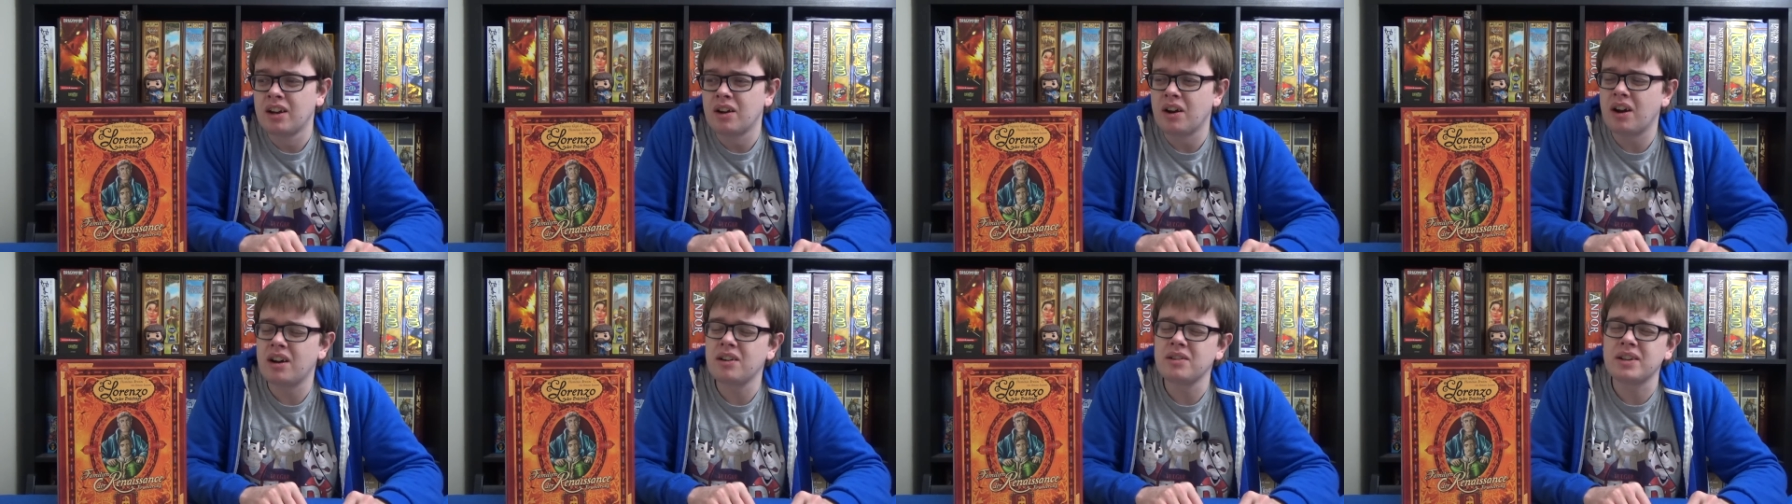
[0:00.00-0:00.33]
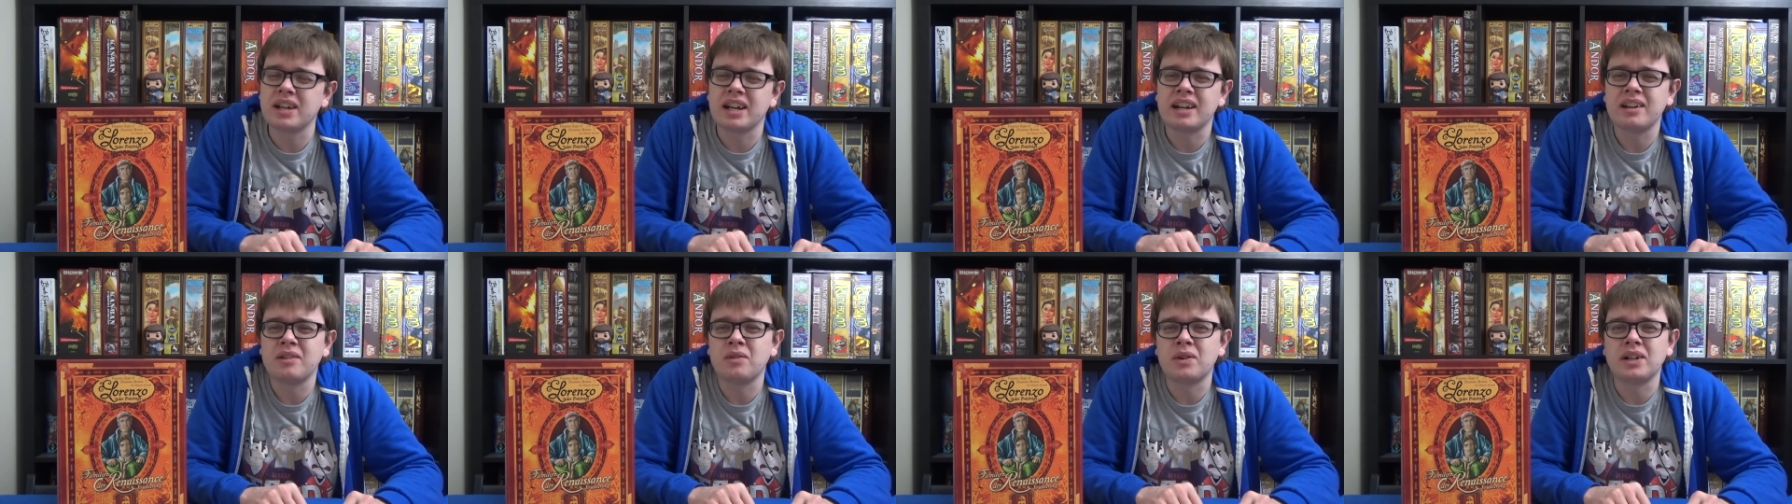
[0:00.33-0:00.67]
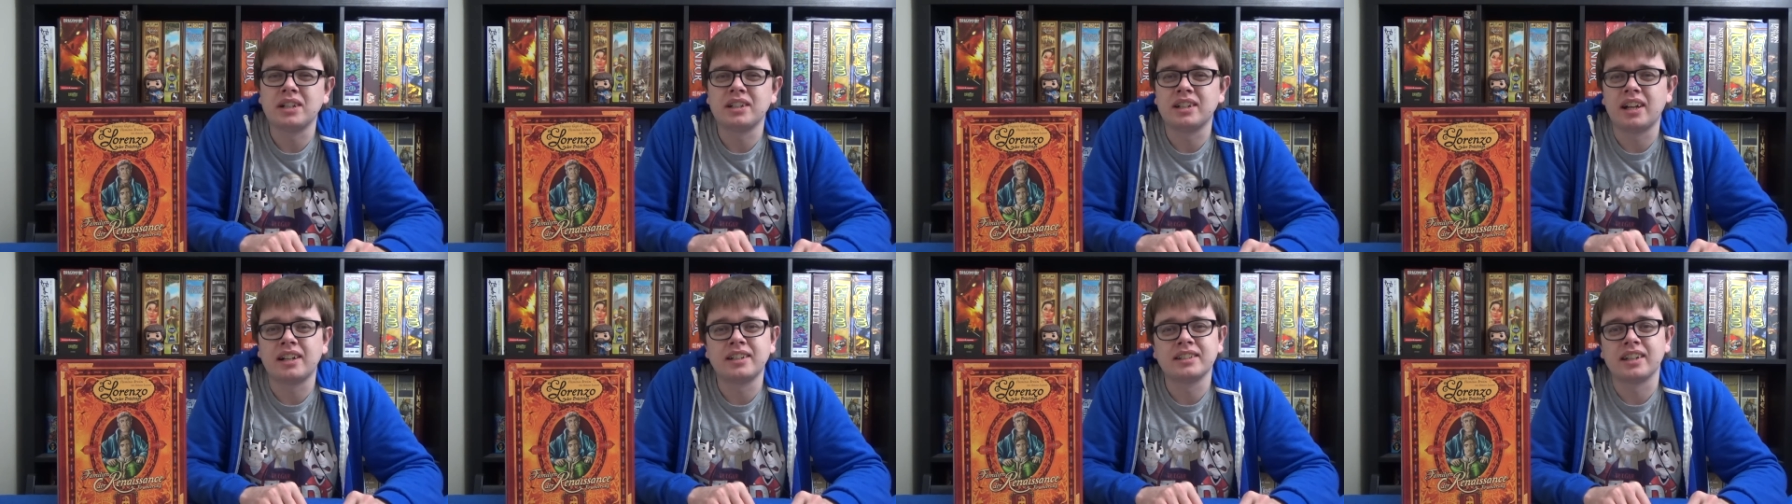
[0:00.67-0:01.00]
Okay,
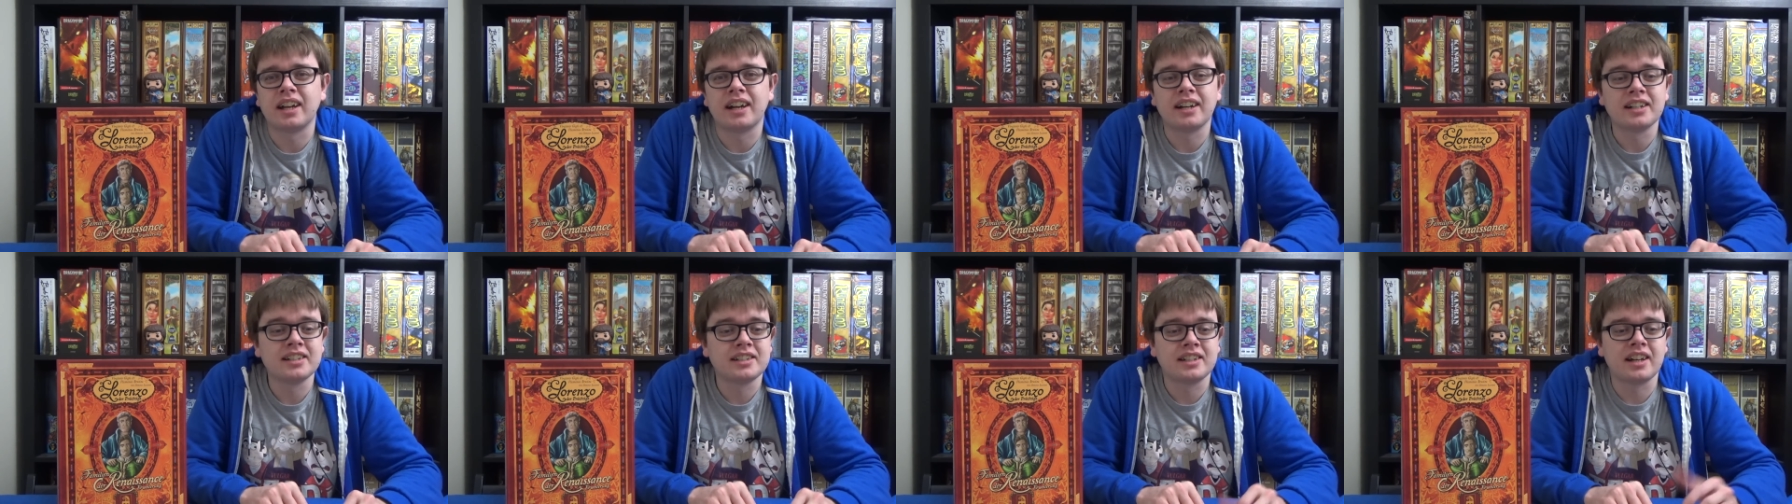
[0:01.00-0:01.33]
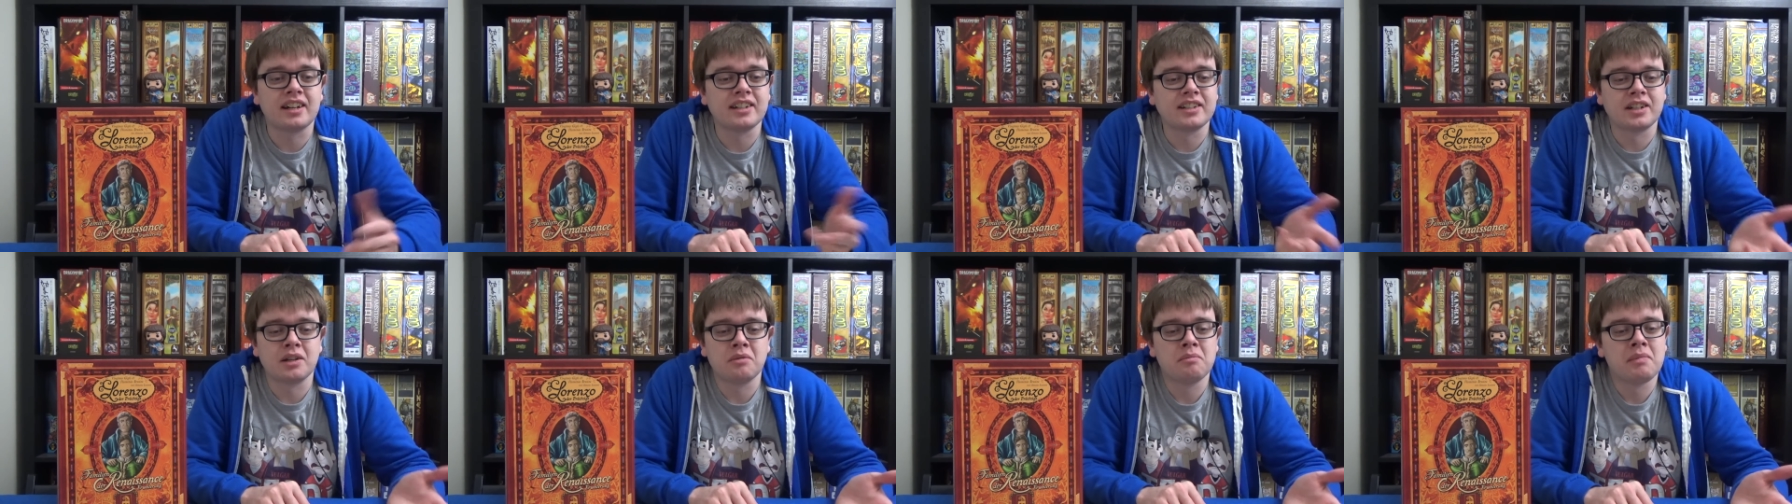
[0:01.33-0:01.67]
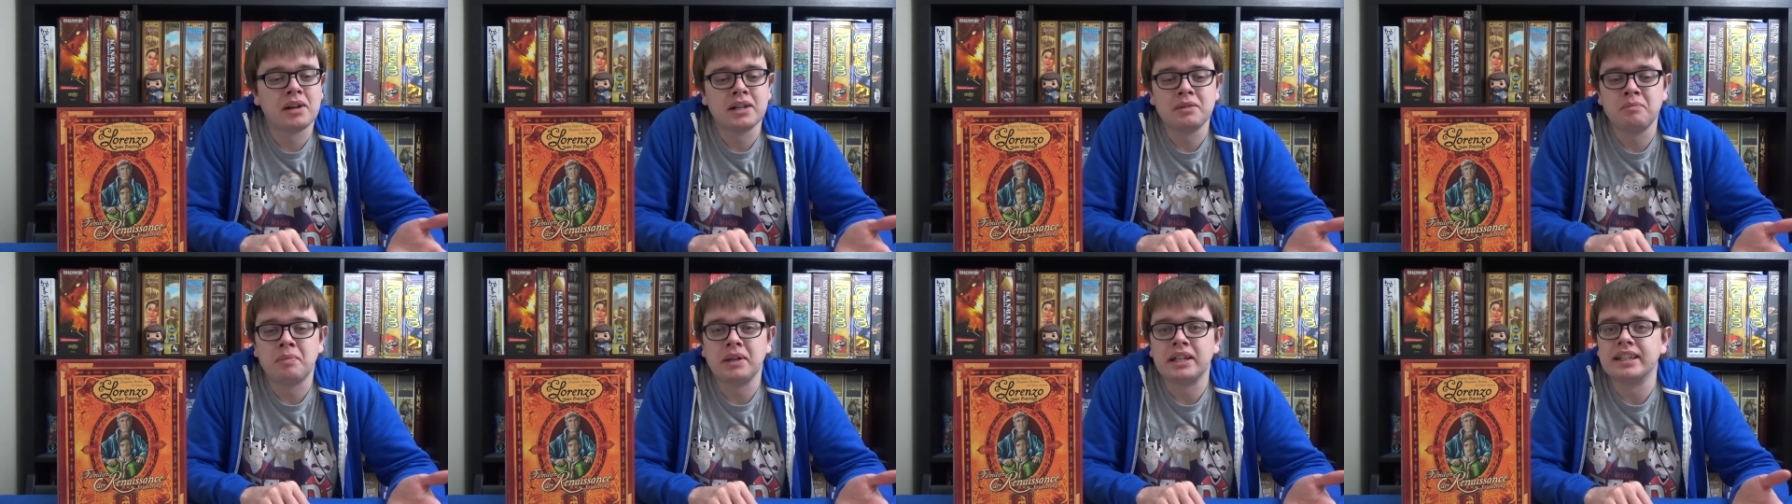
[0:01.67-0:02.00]
well, I, I, I don't
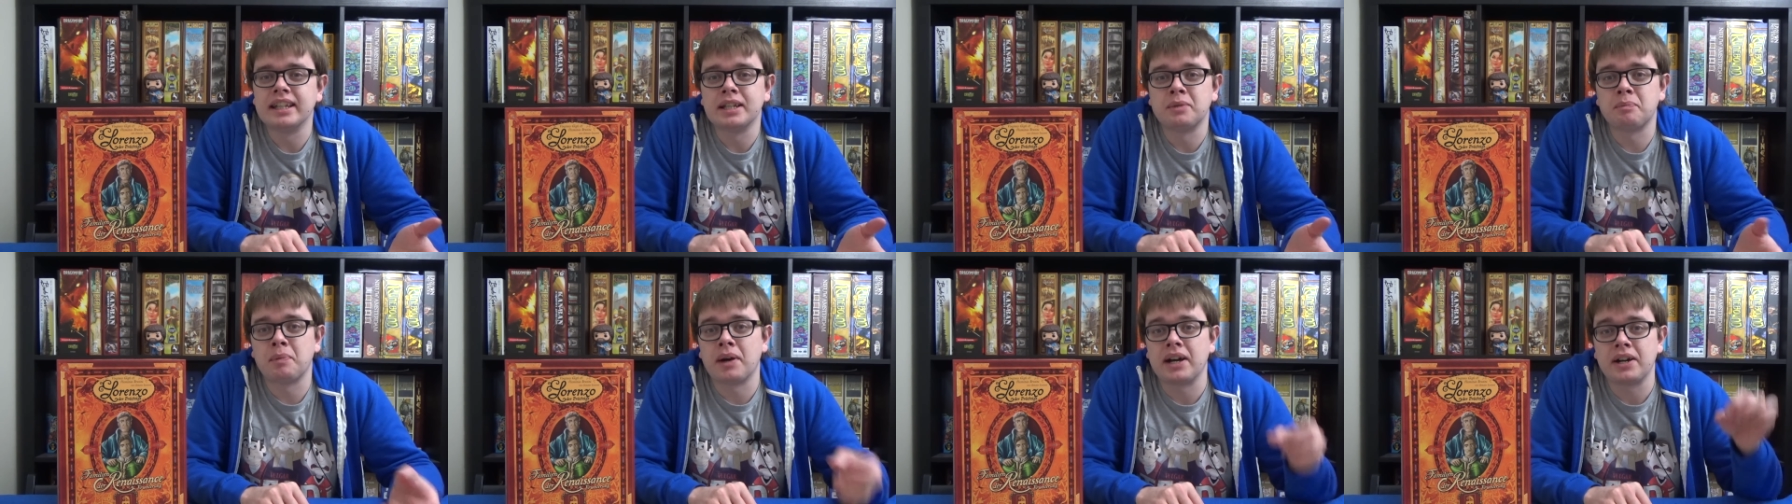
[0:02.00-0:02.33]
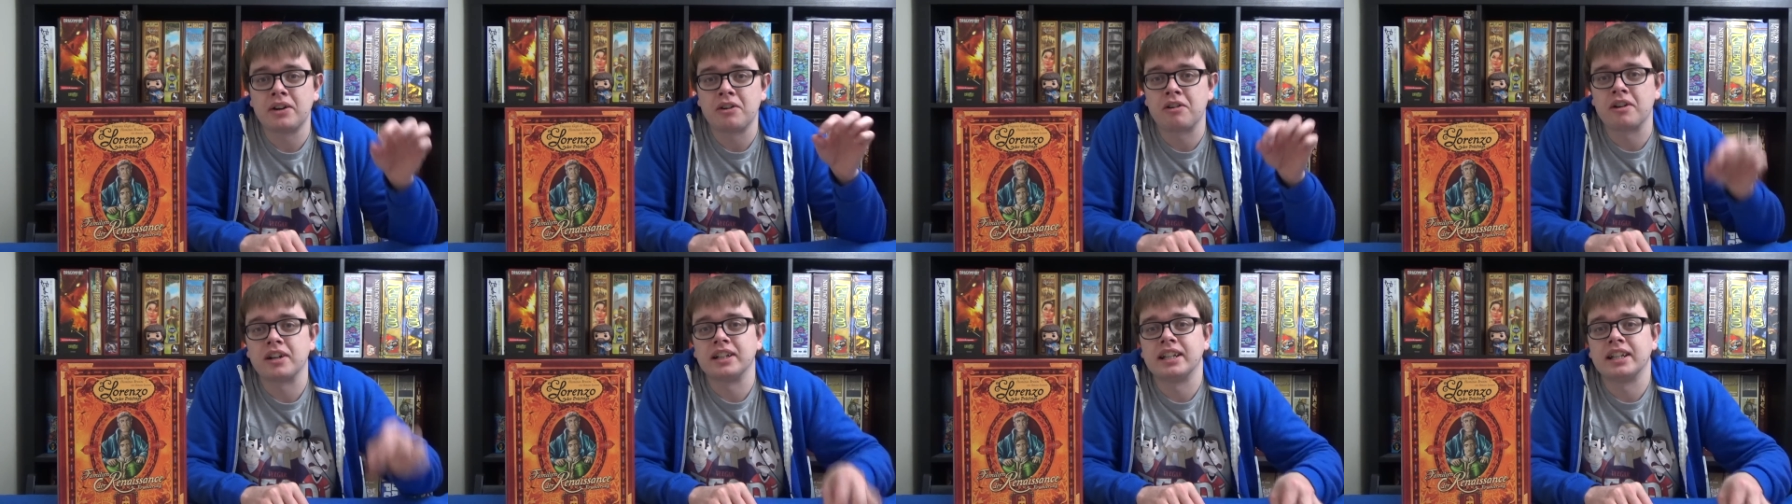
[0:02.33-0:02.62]
mind being this power.